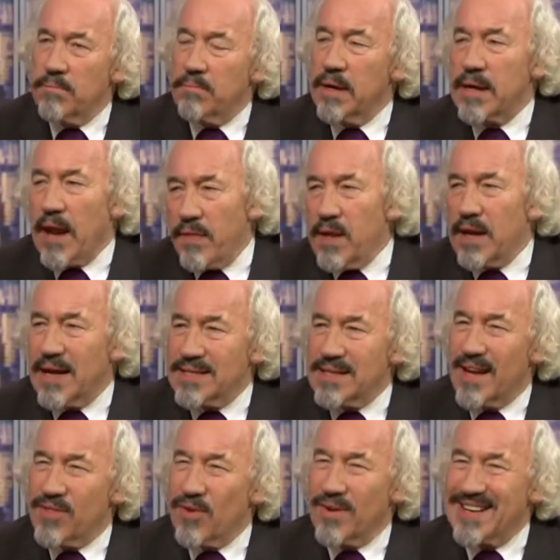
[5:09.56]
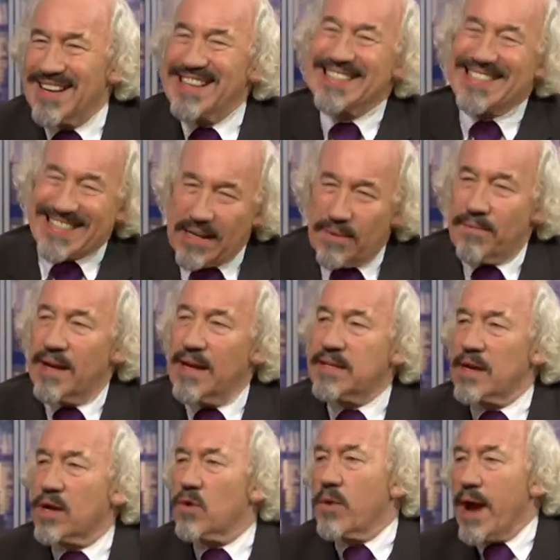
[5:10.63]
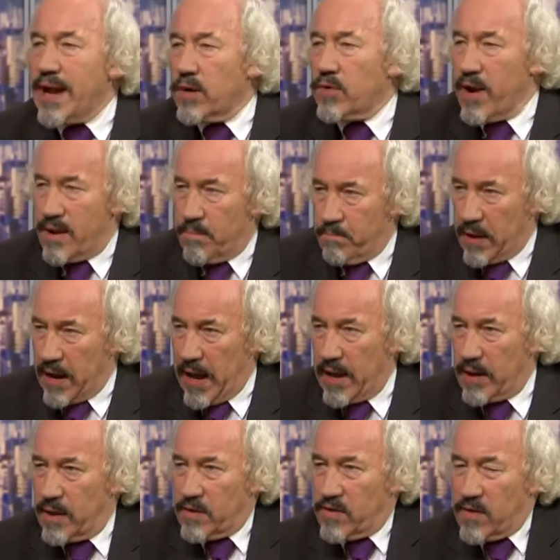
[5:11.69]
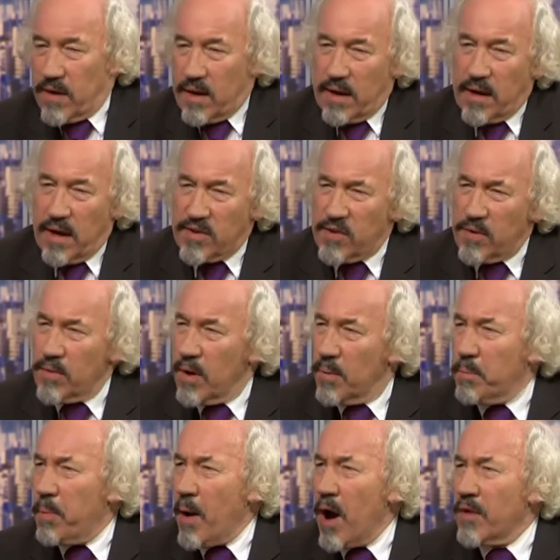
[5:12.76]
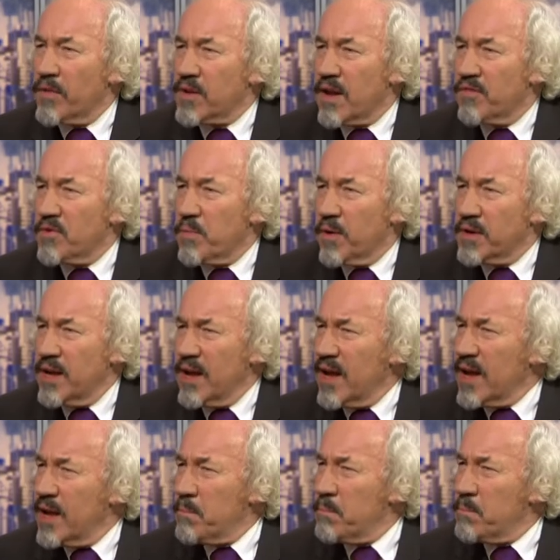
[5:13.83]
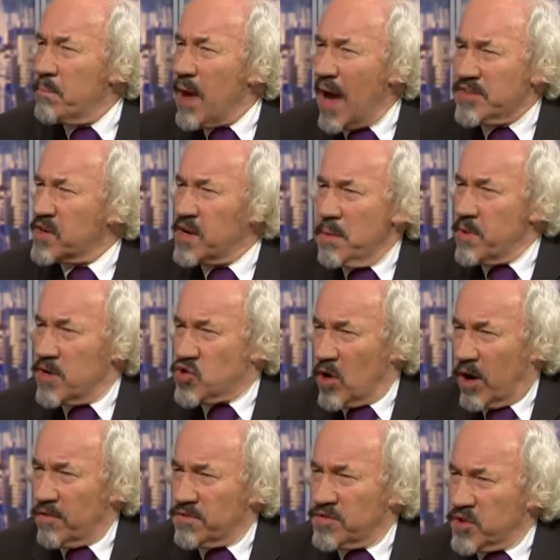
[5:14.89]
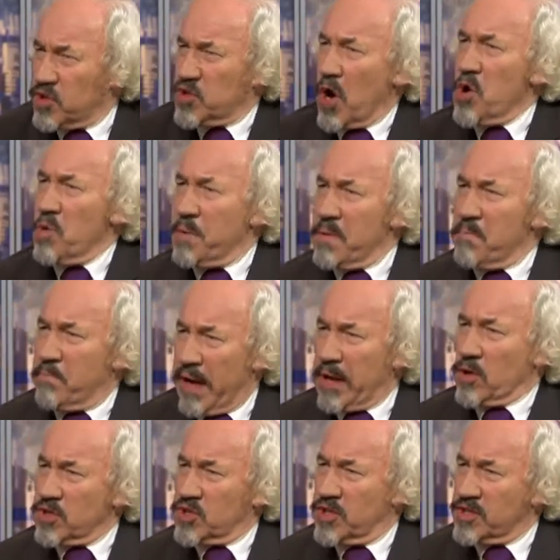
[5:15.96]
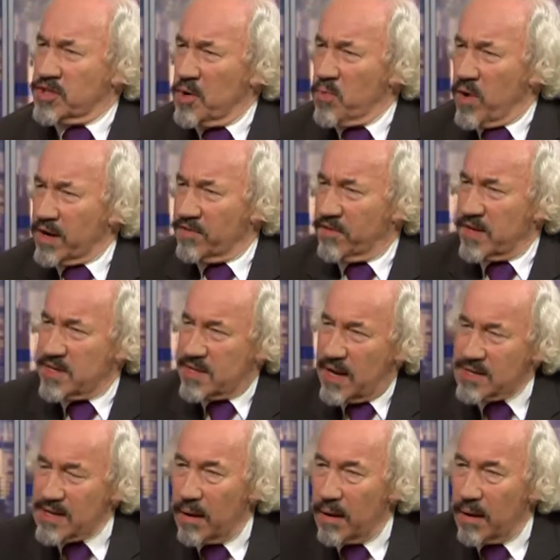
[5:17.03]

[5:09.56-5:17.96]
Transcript: But nonetheless, I thought, still, it's a great, great play, and it's a part that everybody has an image of, Sir Toby Belch. It's so wonderfully set up.